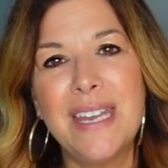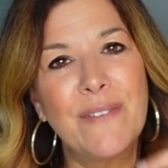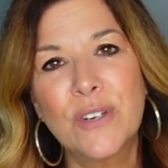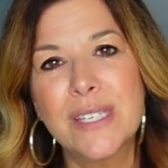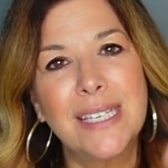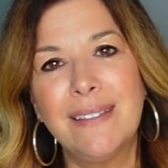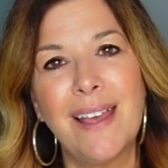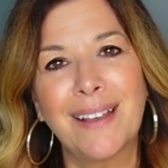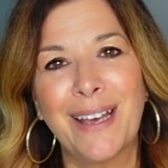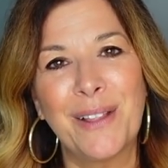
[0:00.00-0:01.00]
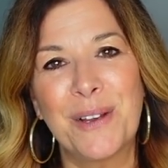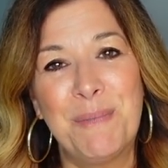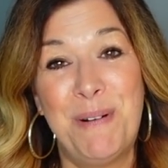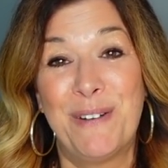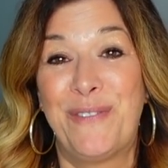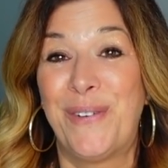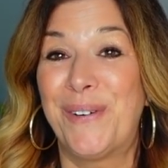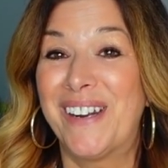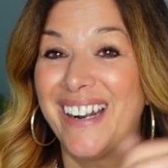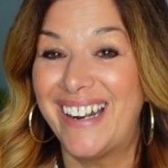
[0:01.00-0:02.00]
never seen that color
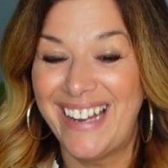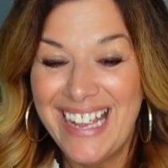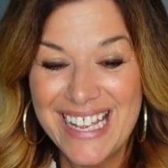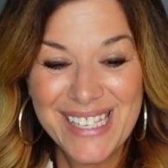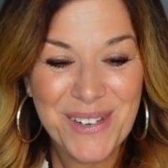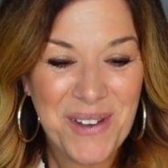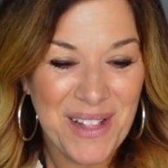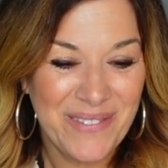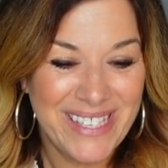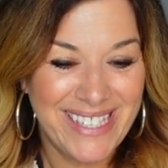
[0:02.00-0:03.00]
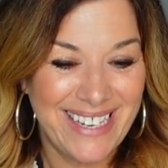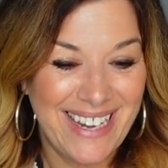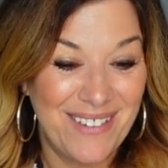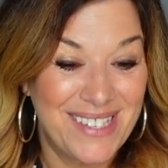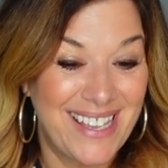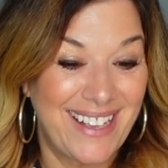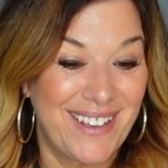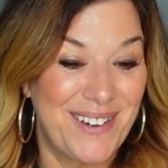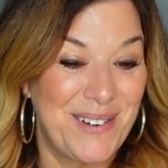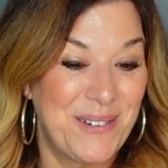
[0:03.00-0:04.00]
before. So all of a sudden I was like,
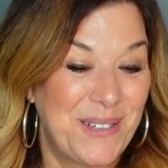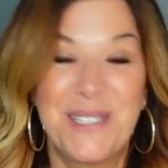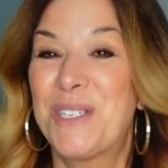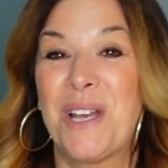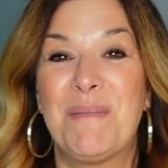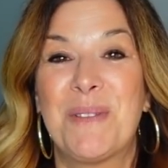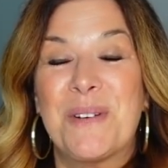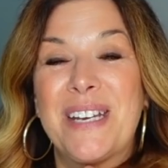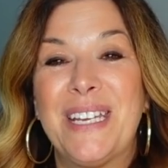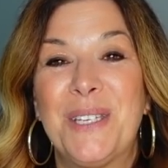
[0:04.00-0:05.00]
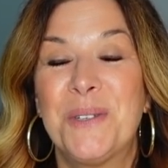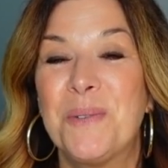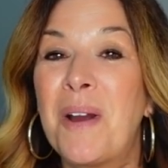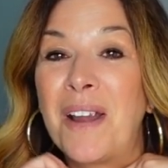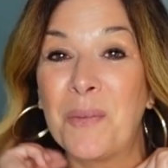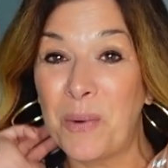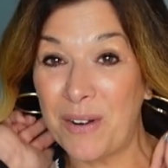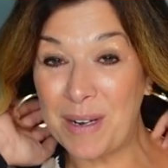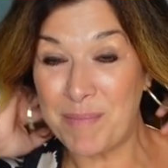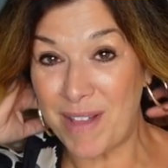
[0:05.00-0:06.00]
oh, good job, Lori. You are
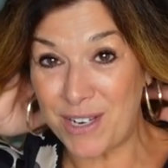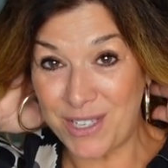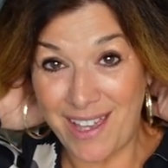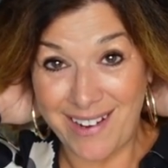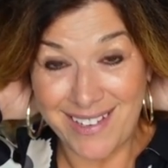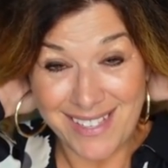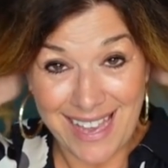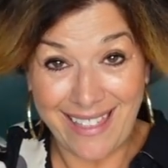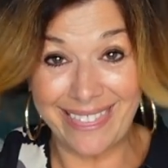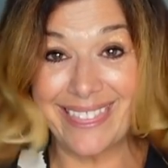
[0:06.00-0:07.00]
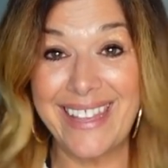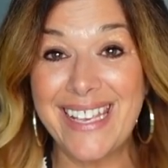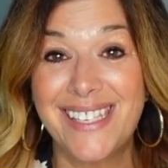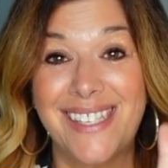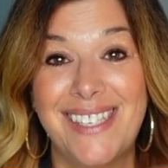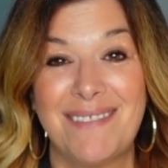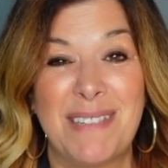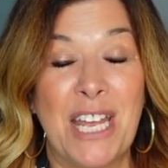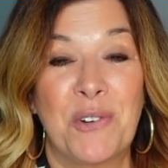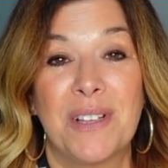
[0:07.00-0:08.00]
wearing blush that is at least
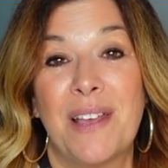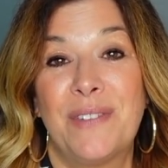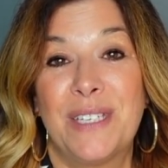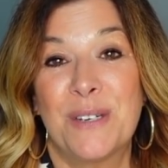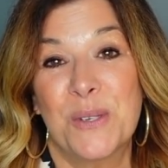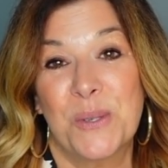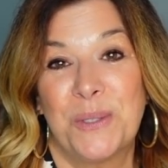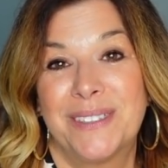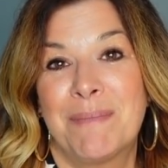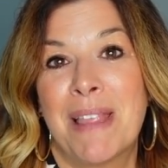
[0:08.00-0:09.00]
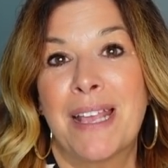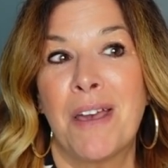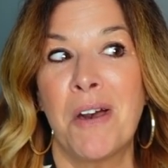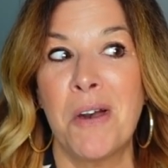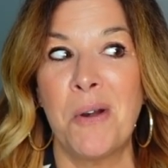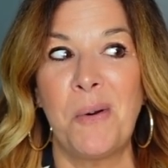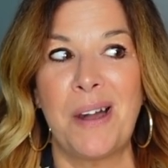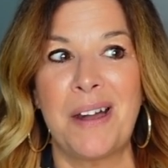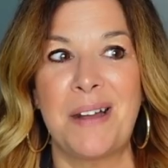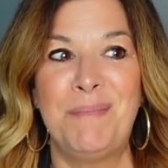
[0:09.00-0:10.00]
ten or eleven years old. I'm like, oh,
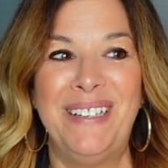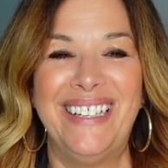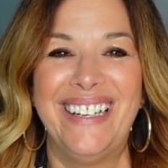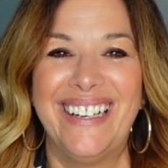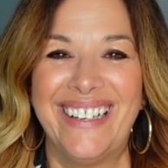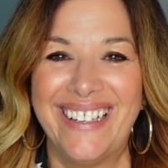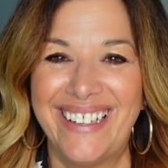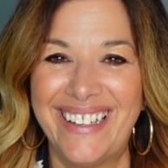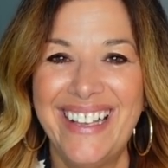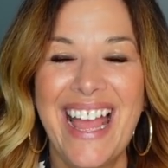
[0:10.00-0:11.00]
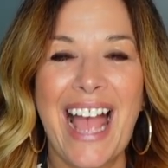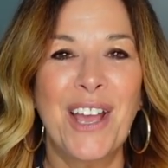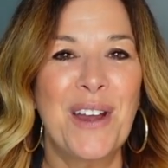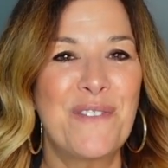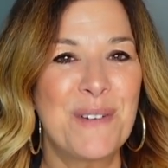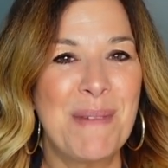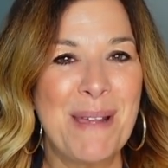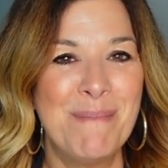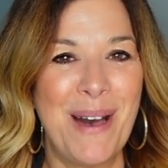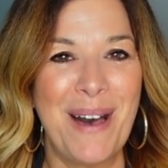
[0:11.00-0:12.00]
um, I got it from
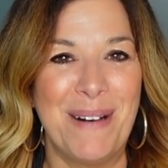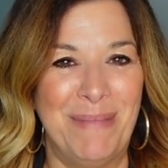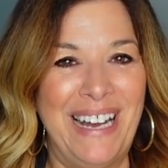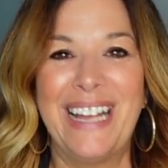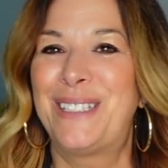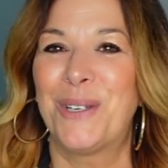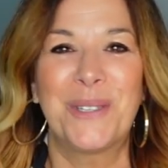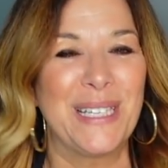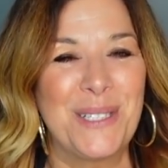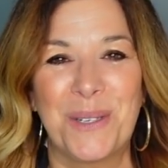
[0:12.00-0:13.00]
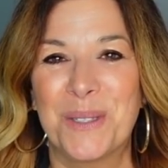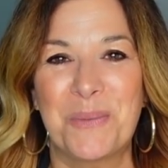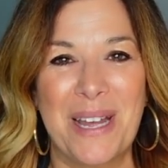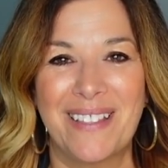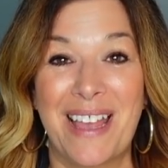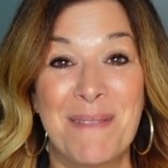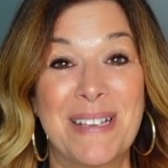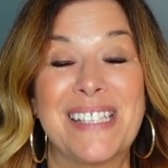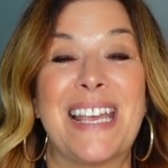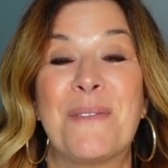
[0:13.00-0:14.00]
my mom. I totally told a white lie
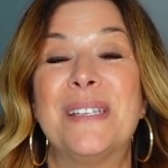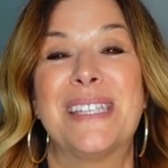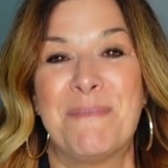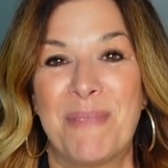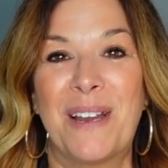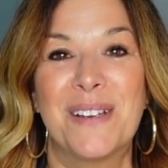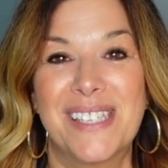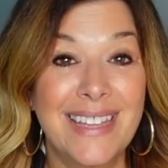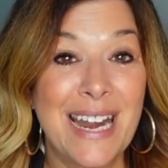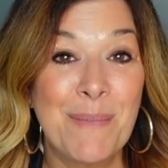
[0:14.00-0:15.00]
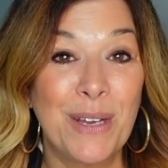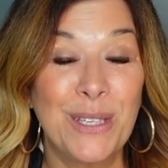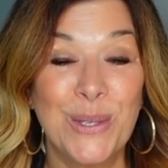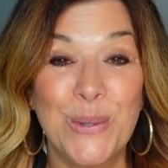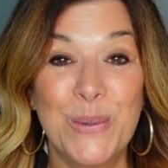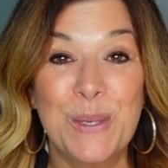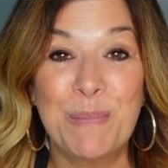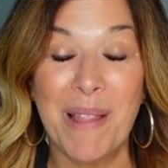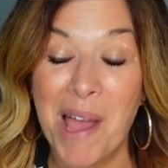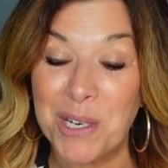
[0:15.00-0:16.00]
because I was embarrassed that I bought used
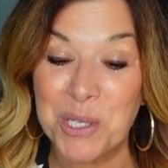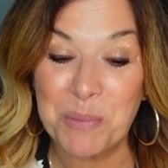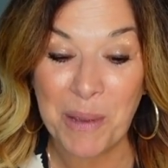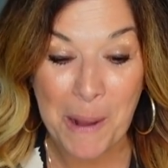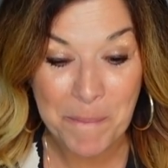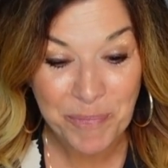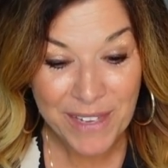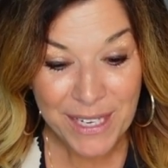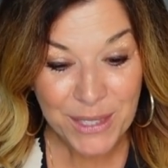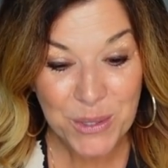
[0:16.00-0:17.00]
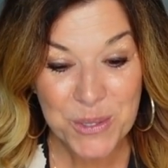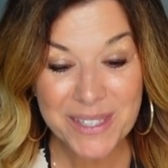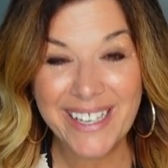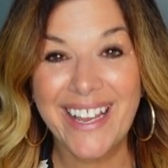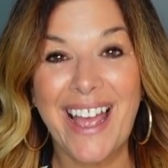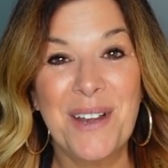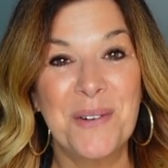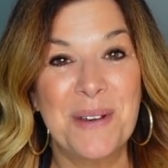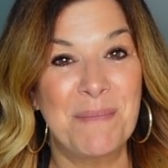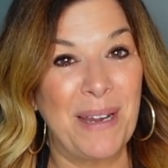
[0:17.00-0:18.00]
blush, but usually I
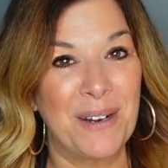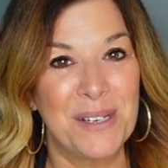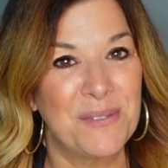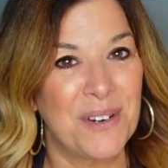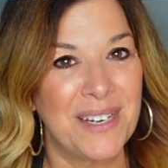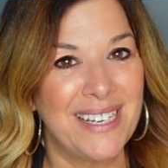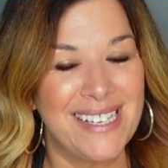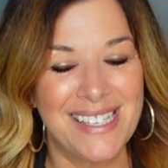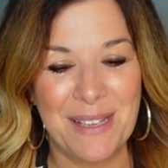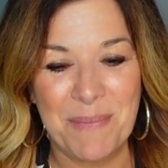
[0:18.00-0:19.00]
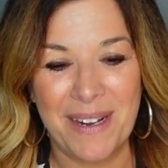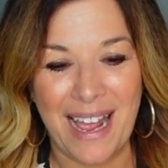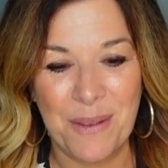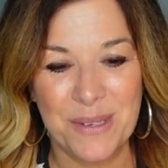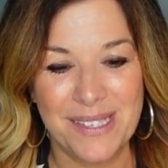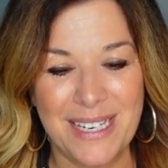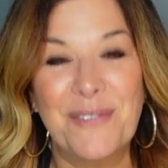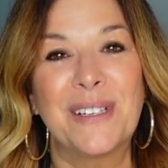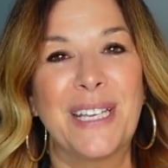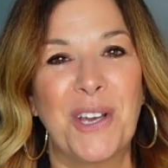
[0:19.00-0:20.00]
don't embarrass very easy, but I was
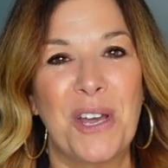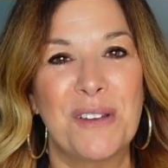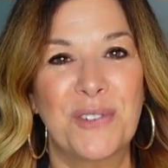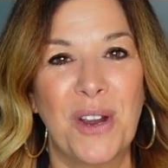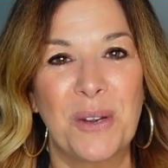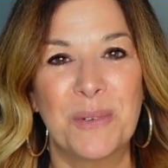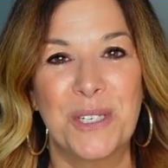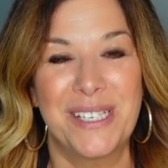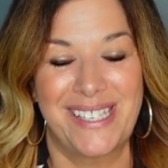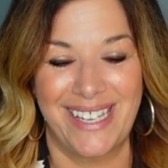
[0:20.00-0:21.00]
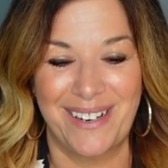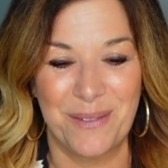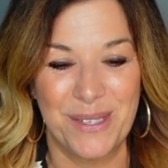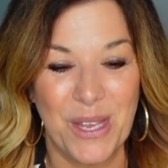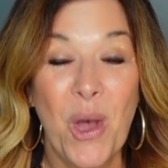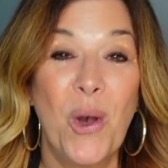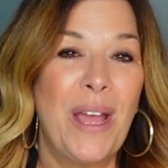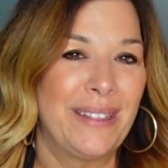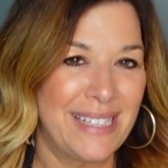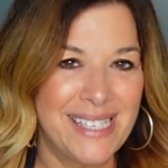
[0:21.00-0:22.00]
definitely caught off guard when she said it was
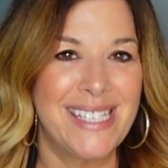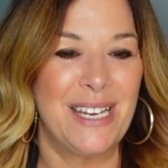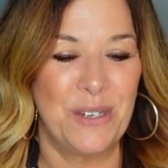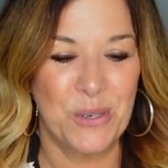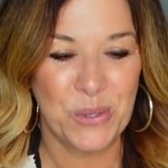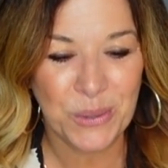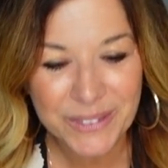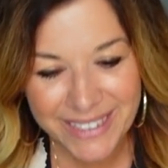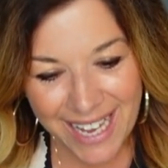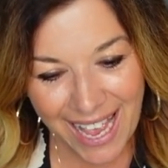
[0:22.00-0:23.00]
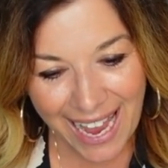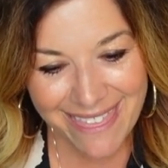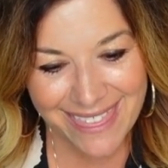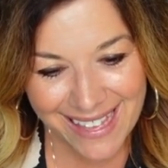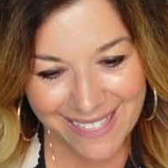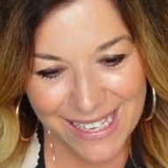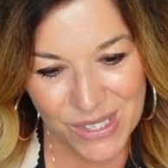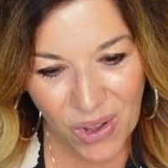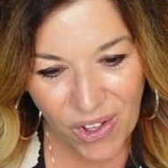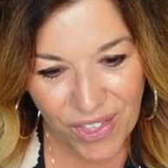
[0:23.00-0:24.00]
at least ten years old. I think that's
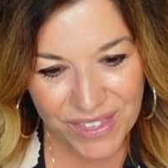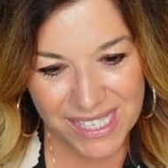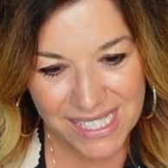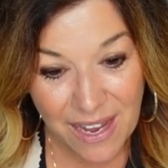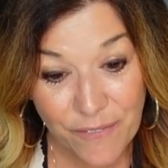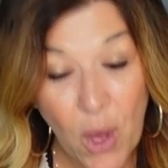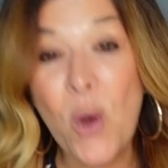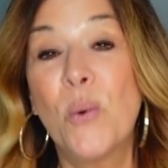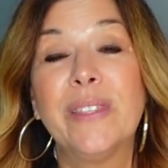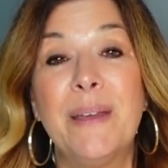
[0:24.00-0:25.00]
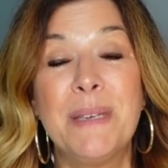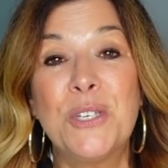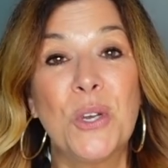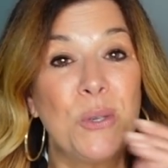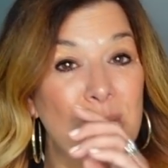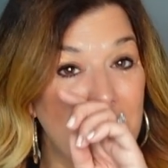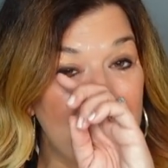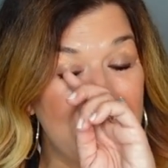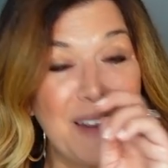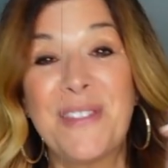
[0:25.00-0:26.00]
all the stuff. Oh, let me show you some of
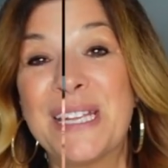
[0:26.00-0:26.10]
the stuff